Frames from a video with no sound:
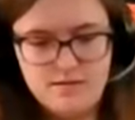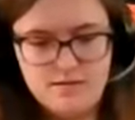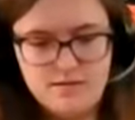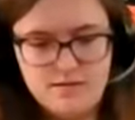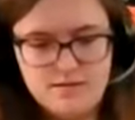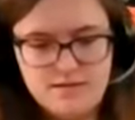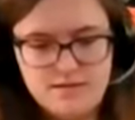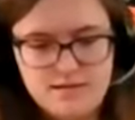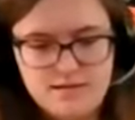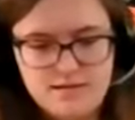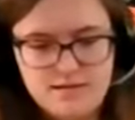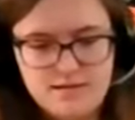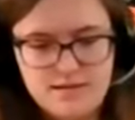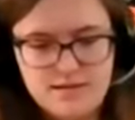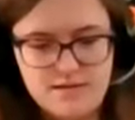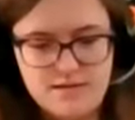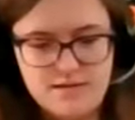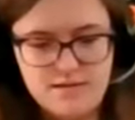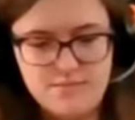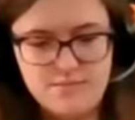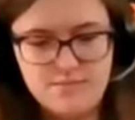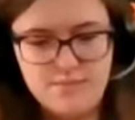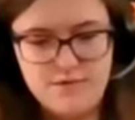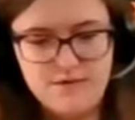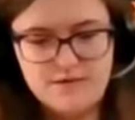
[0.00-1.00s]
I'll stick
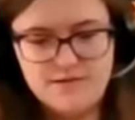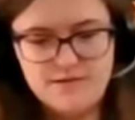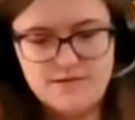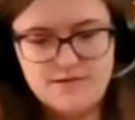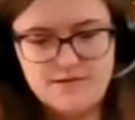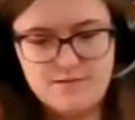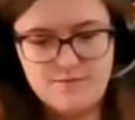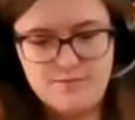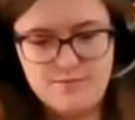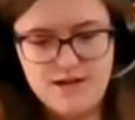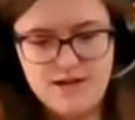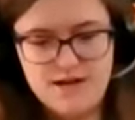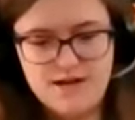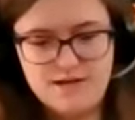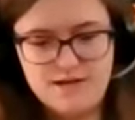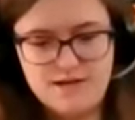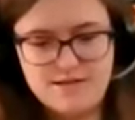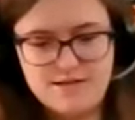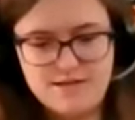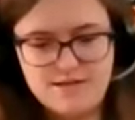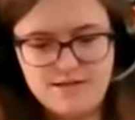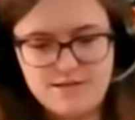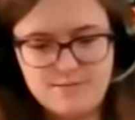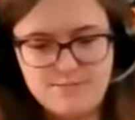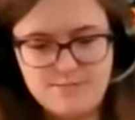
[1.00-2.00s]
the rest back
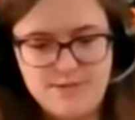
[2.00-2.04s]
into this